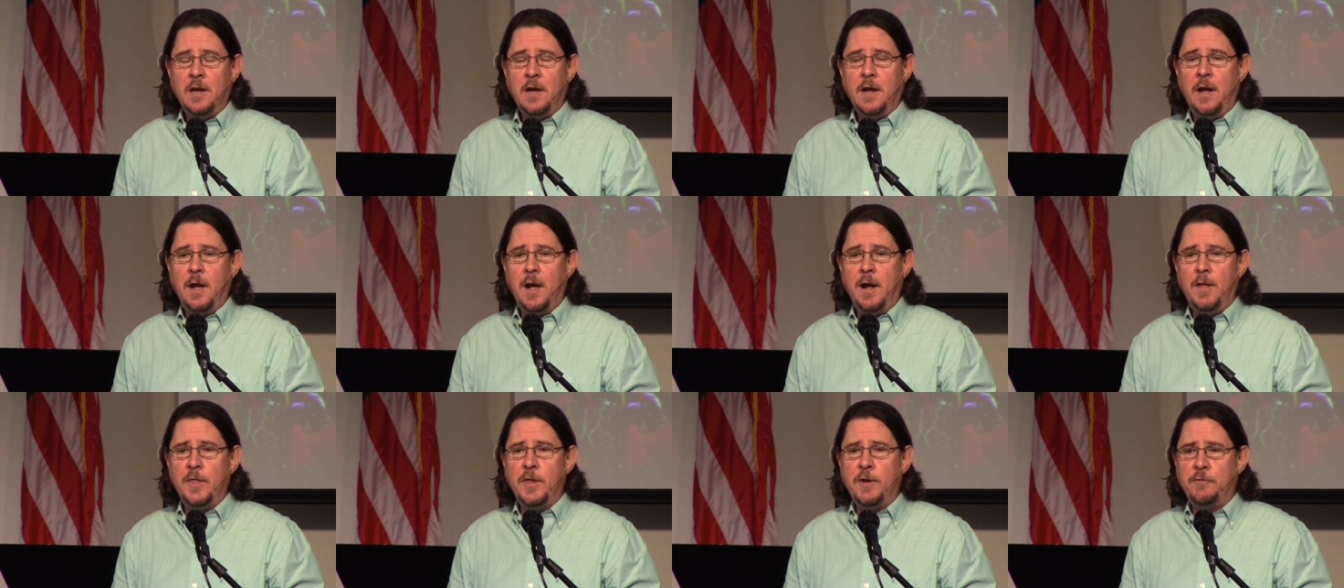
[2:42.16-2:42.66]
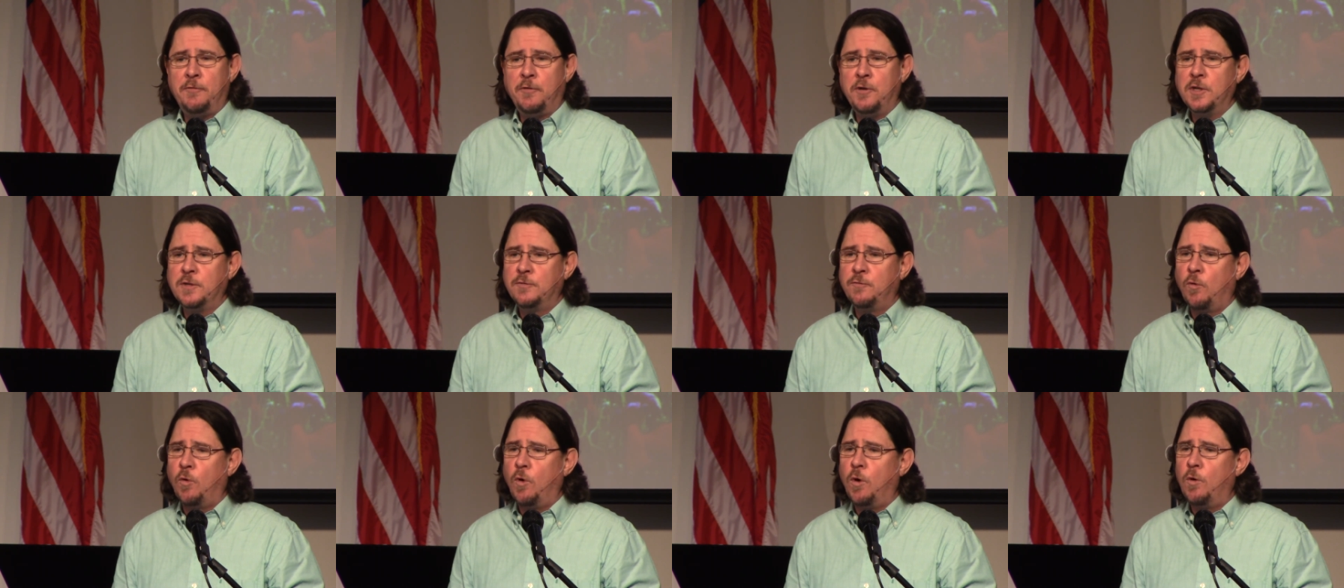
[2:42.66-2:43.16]
Uh, the
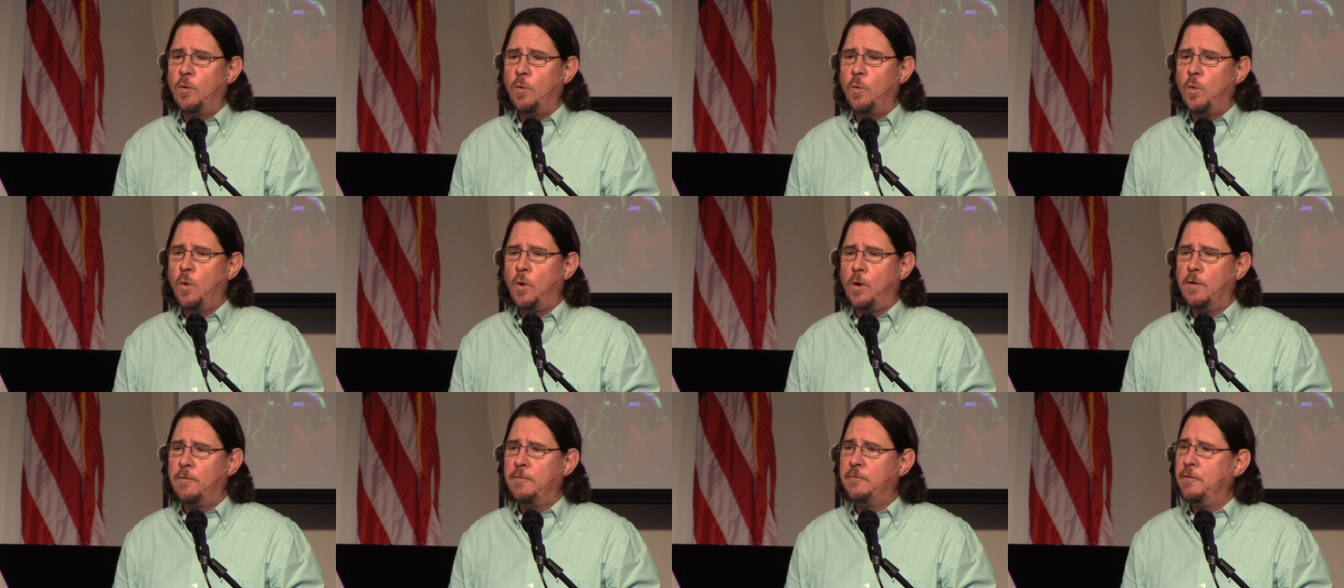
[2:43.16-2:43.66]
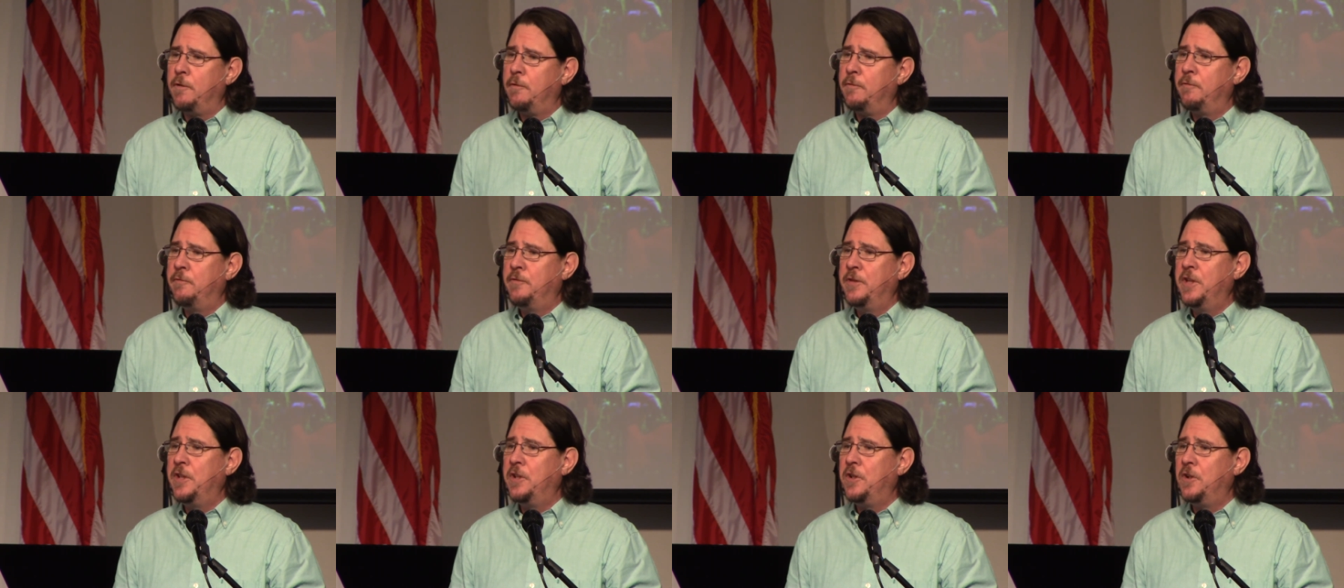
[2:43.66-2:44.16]
first four were
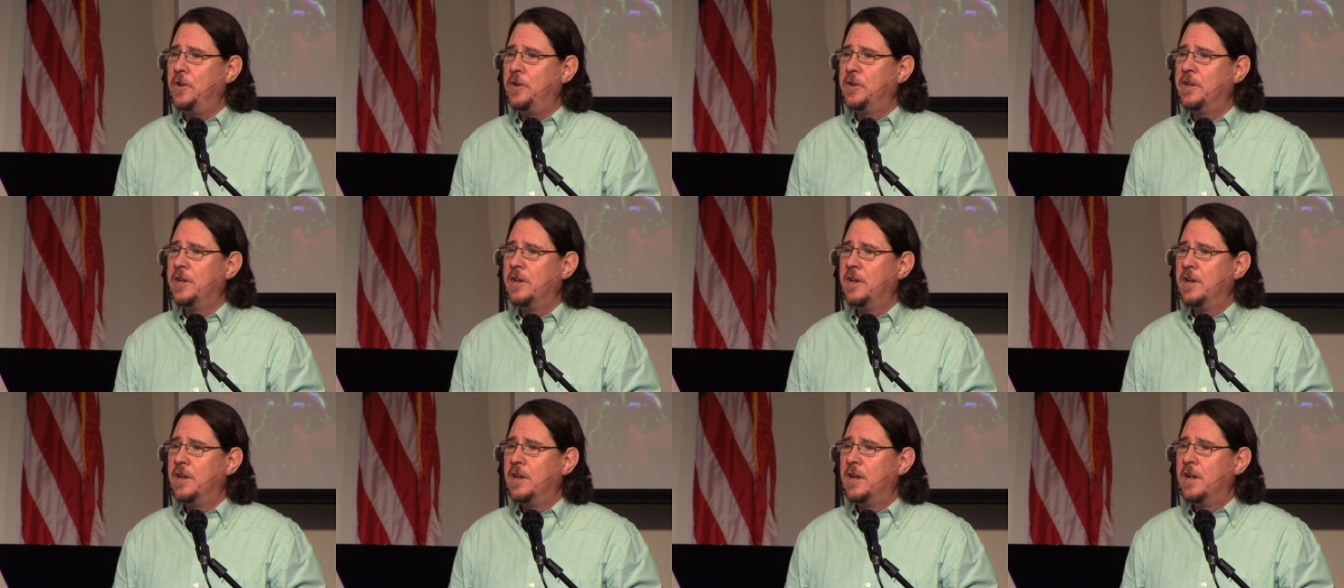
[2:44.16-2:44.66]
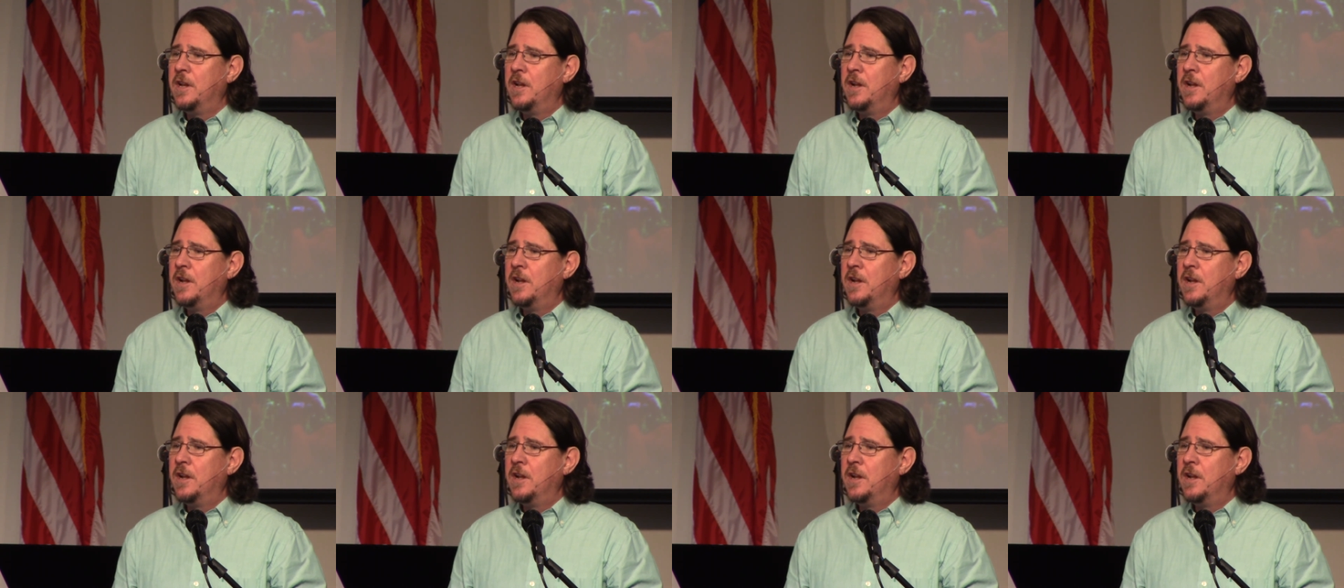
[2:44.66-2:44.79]
fulfilled